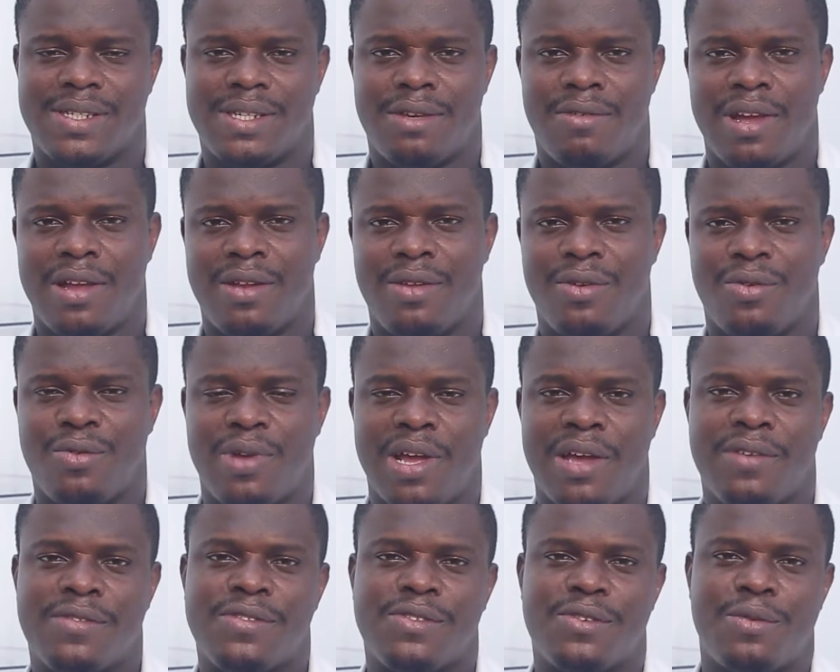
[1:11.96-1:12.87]
Sierra Leone, we
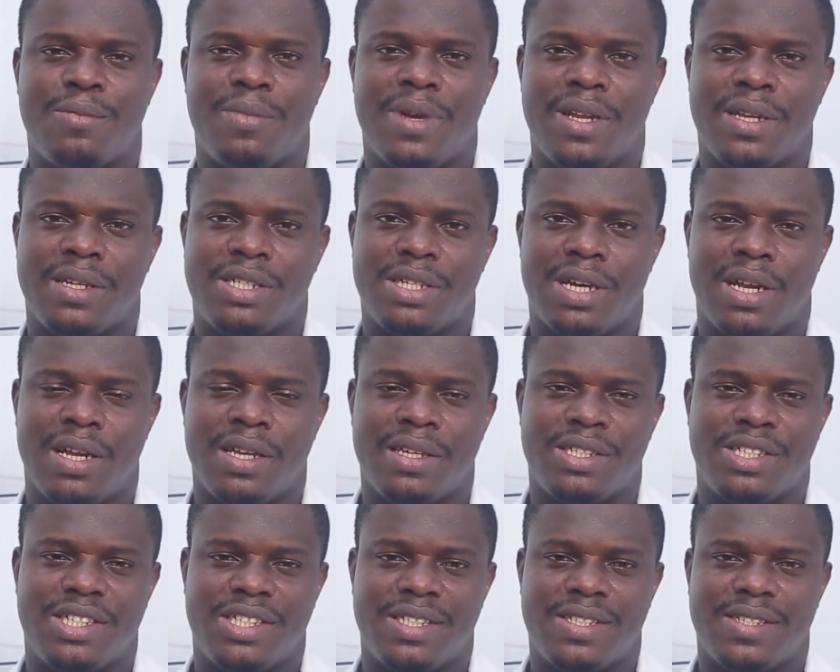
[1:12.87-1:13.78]
have so many
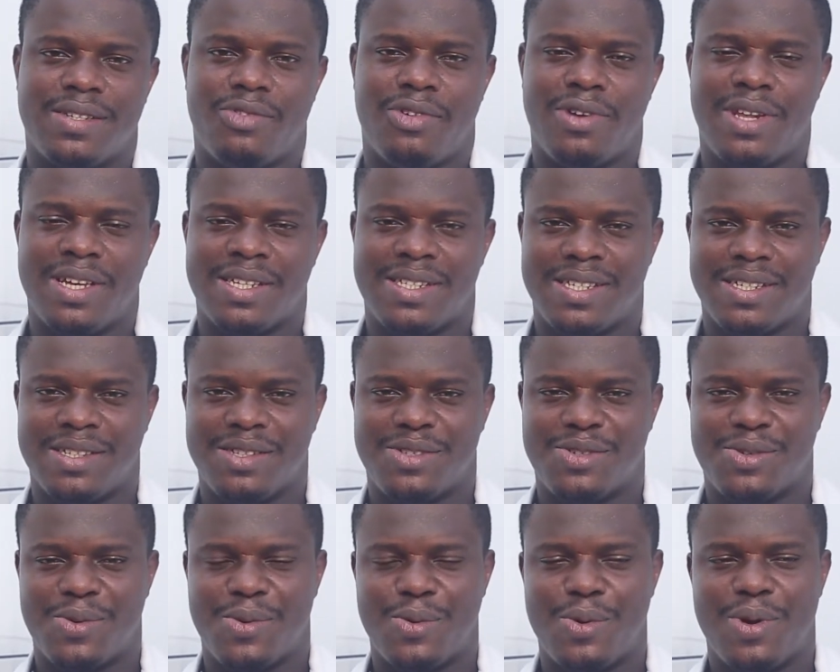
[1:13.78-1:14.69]
challenges relating
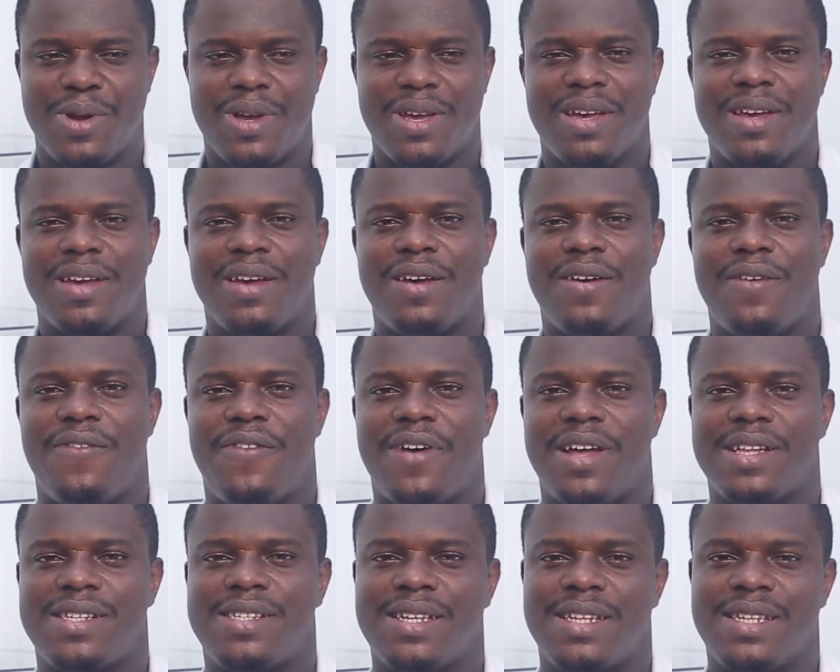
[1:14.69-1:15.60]
to
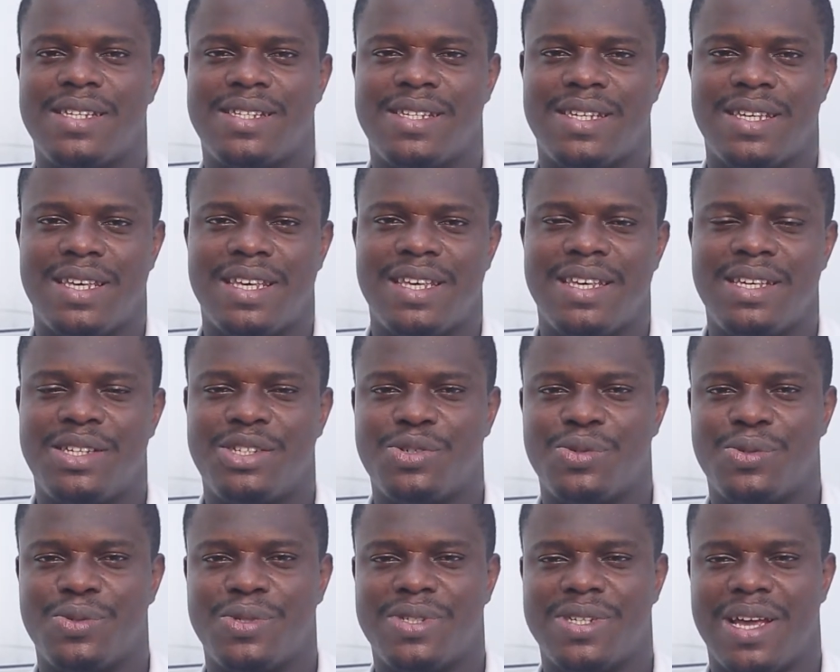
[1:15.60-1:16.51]
fertility
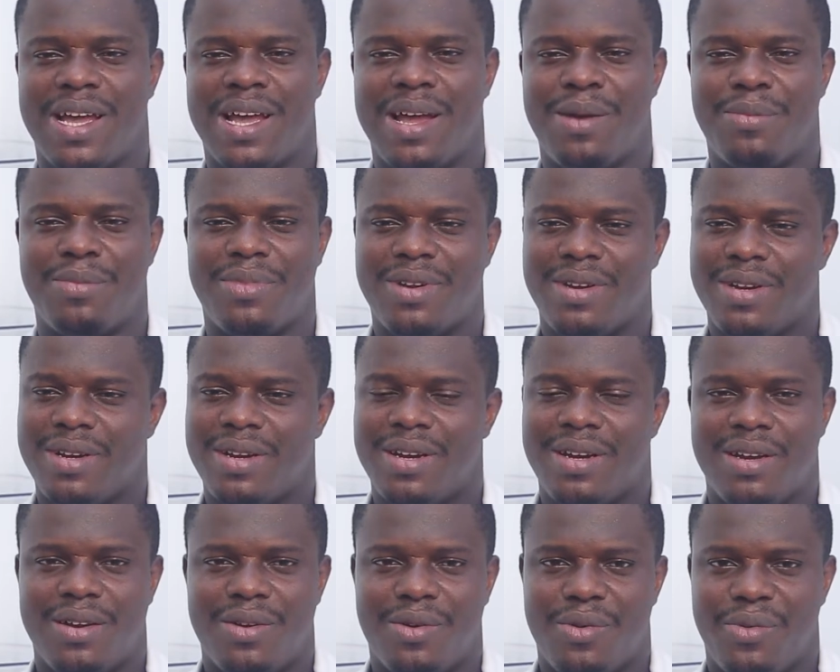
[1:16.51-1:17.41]
issues,
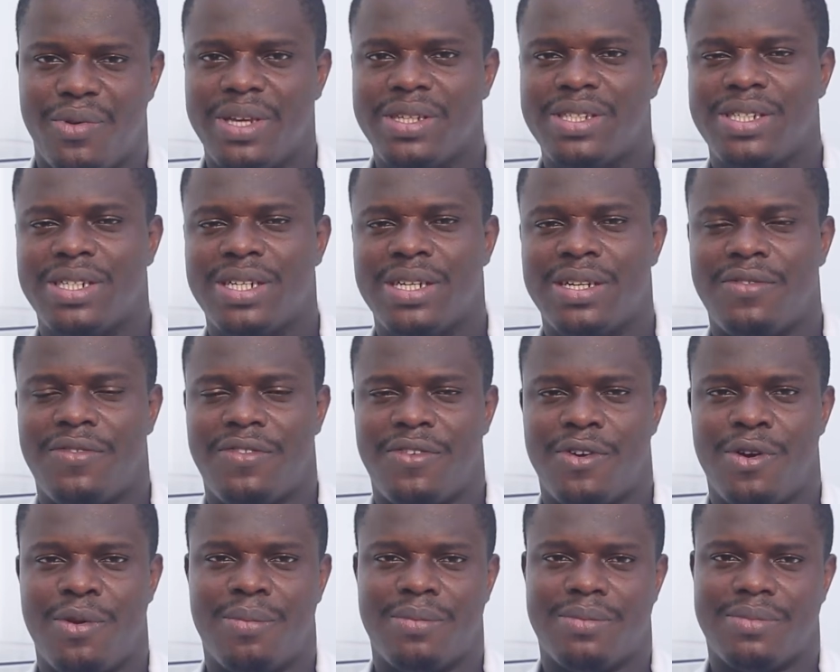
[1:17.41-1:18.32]
ranging
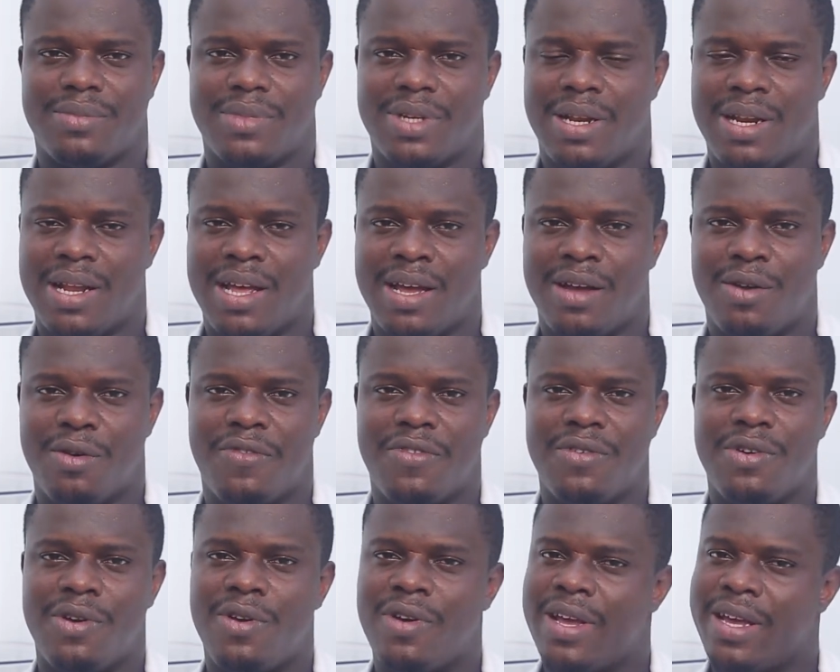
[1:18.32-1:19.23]
from the lack
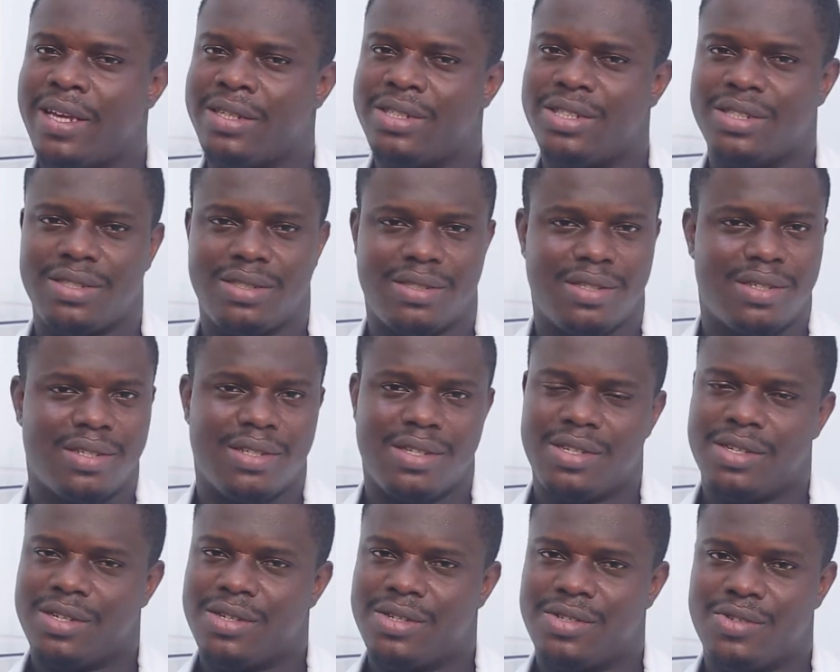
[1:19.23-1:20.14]
of knowledge
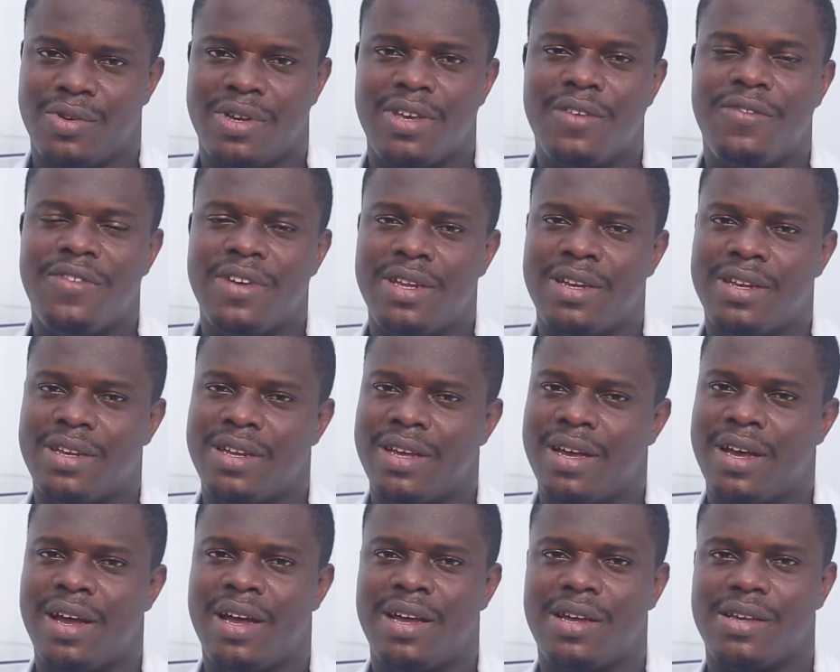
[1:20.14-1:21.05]
to even
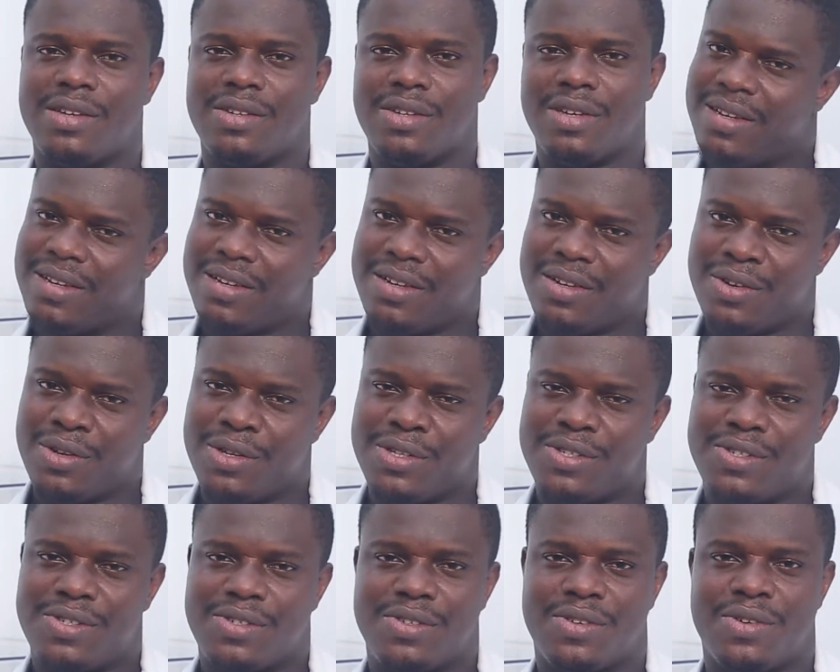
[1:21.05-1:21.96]
the
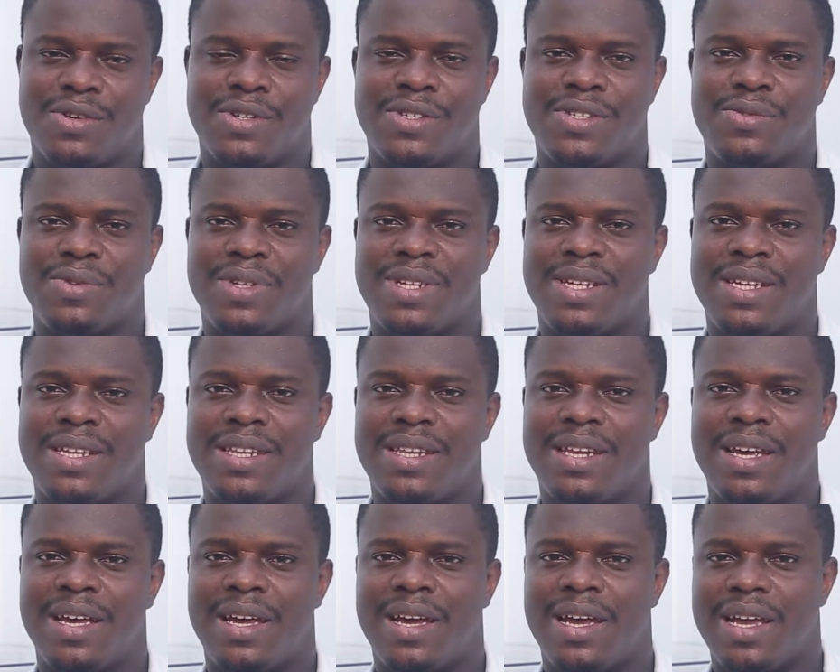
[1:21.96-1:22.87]
not considering
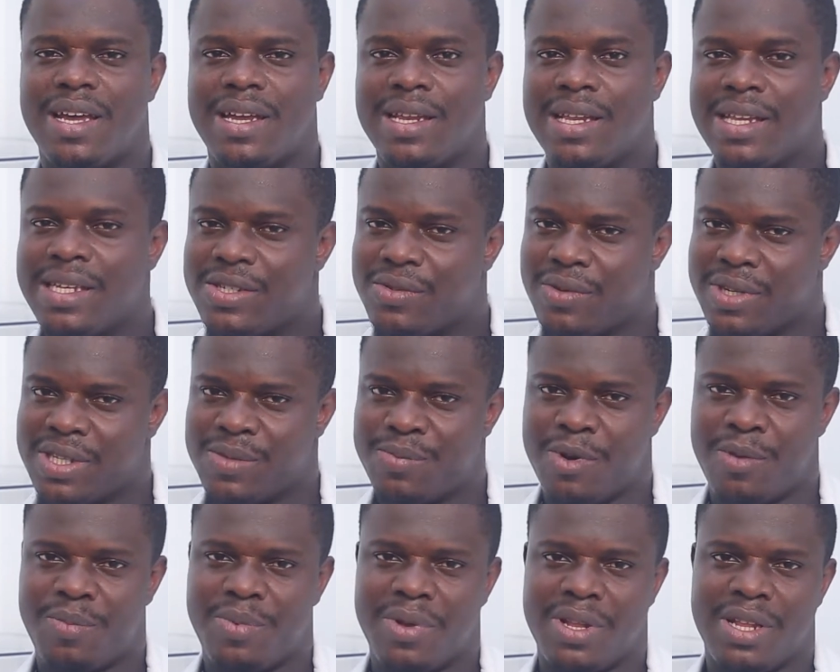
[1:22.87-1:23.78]
the illiterate
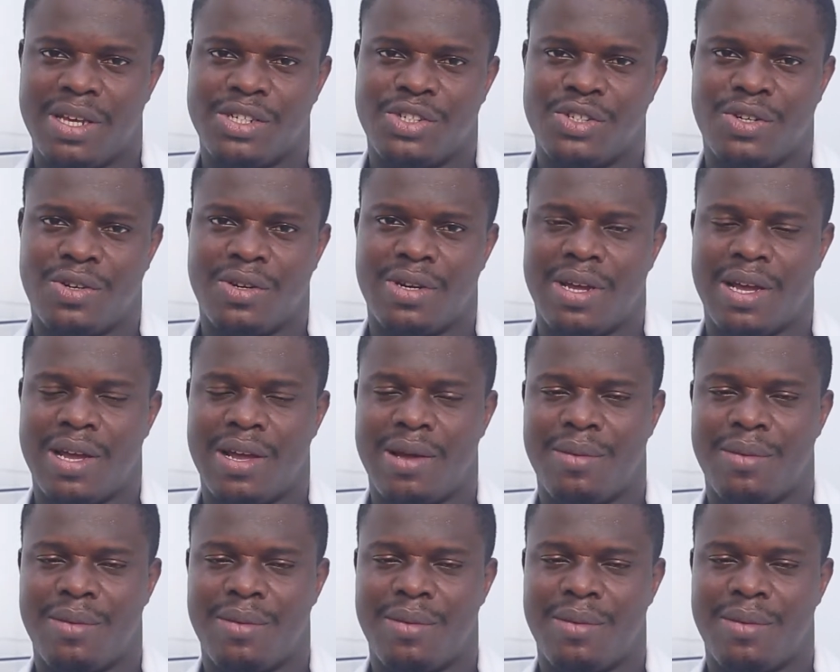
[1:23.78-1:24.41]
population.